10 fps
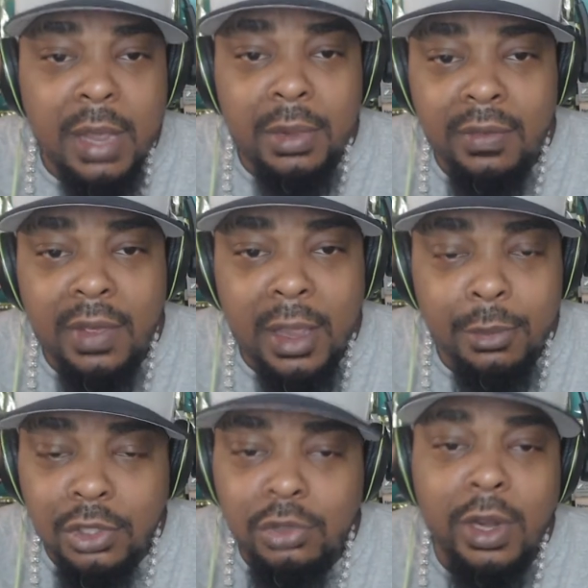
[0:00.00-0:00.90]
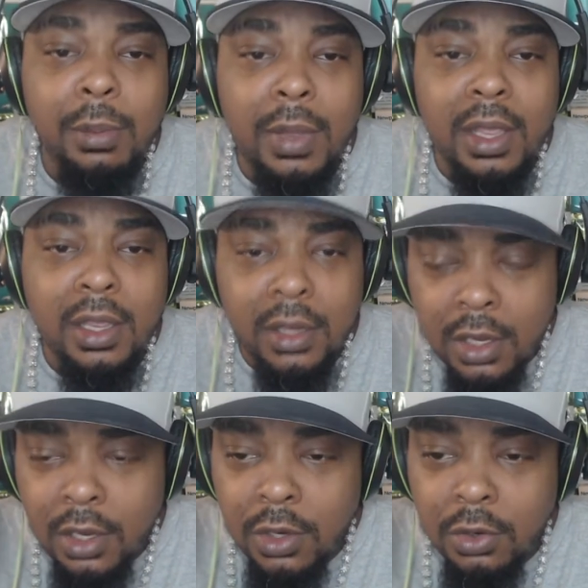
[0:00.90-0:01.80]
it ever happened. A straight man
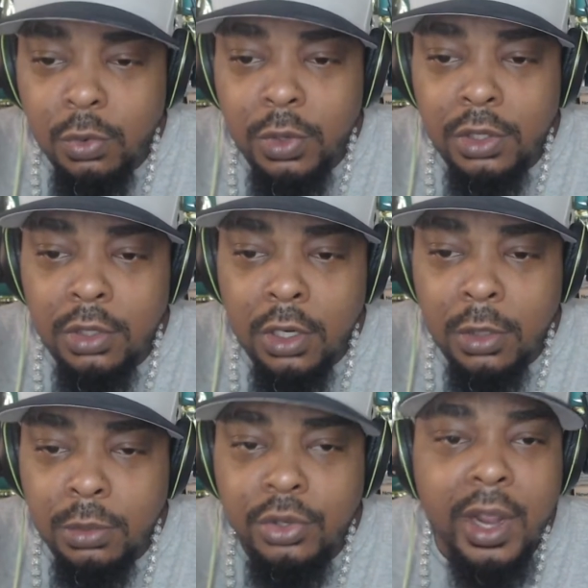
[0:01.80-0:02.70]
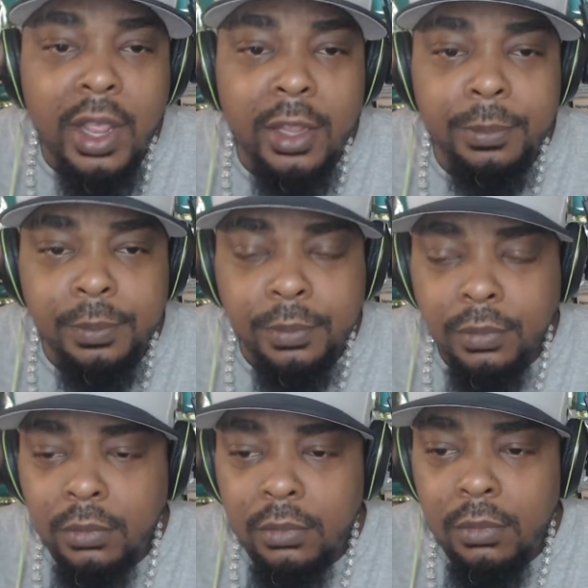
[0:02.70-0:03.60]
doing um drag.
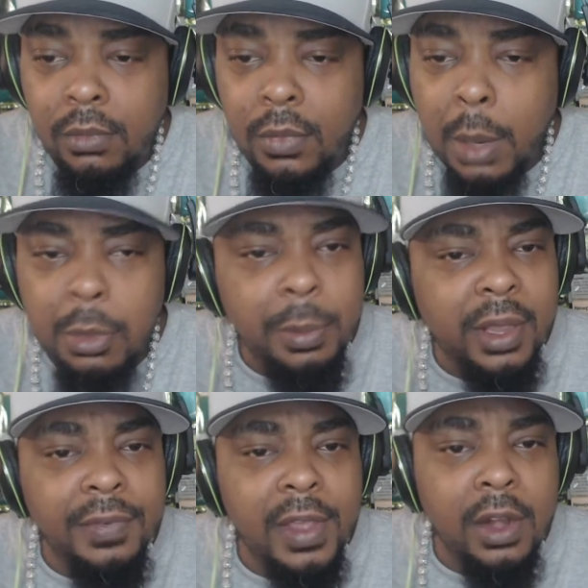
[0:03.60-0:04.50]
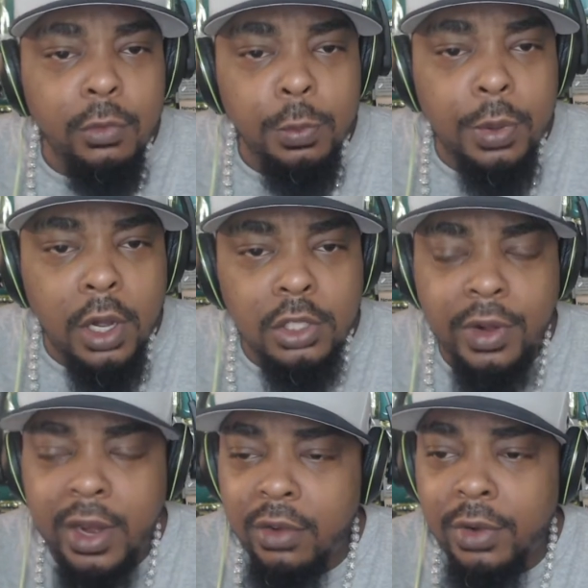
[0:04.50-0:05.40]
I'm a big fan of RuPaul
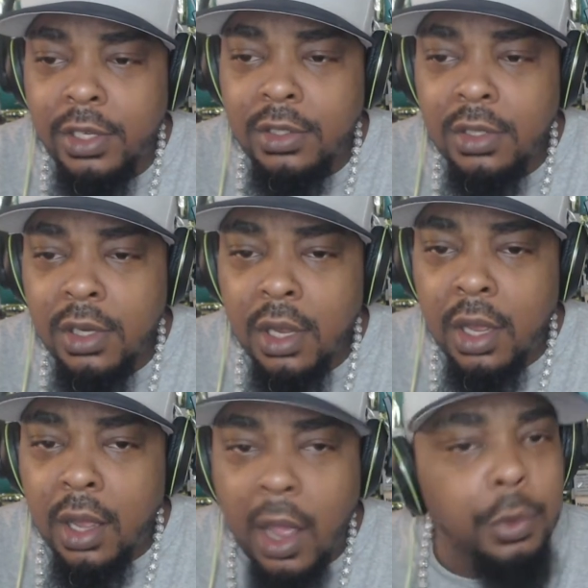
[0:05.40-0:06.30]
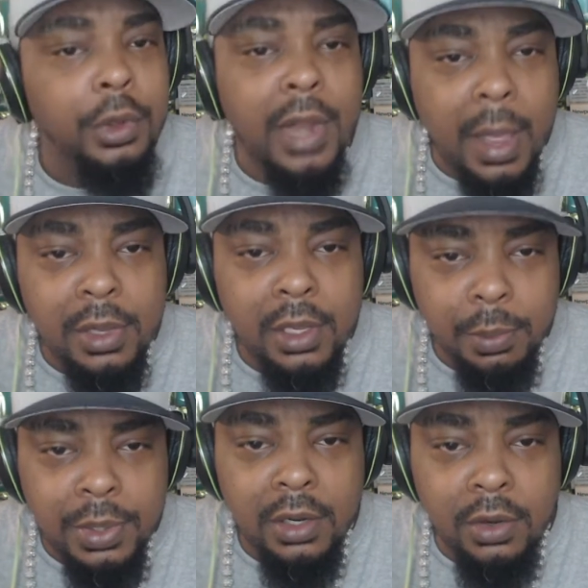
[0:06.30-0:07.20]
Drag Race. I will not be
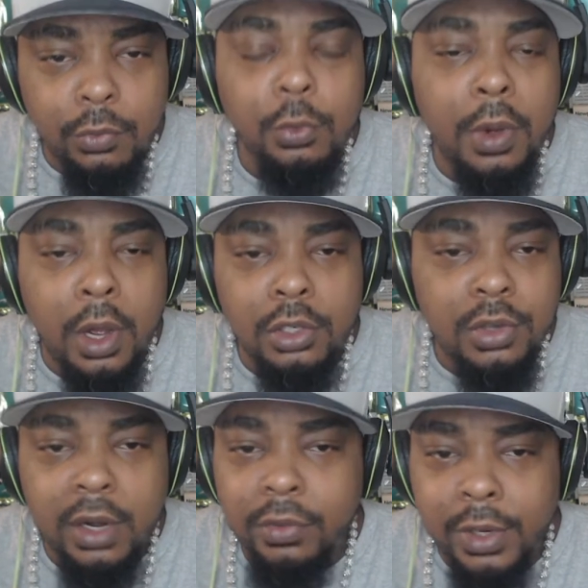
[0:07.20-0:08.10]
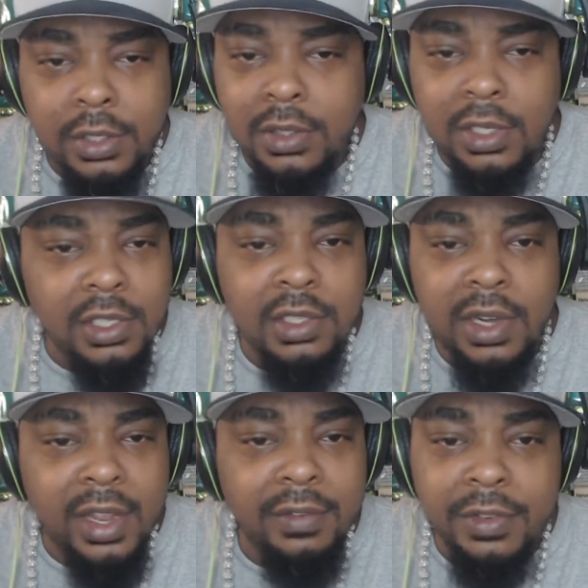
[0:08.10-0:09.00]
competing in RuPaul Drag Race
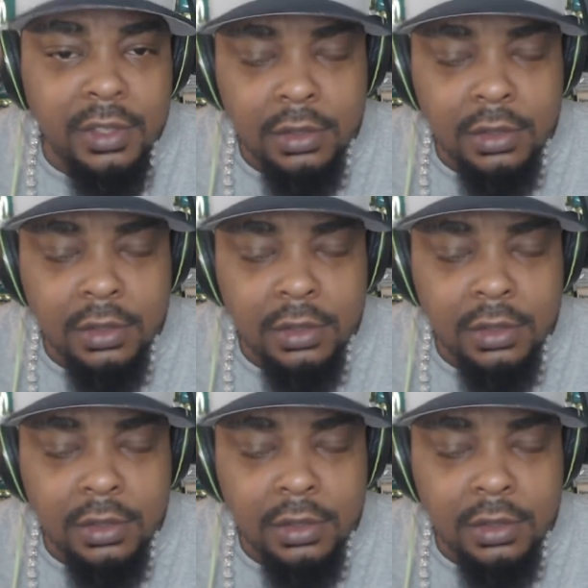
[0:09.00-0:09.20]
season never.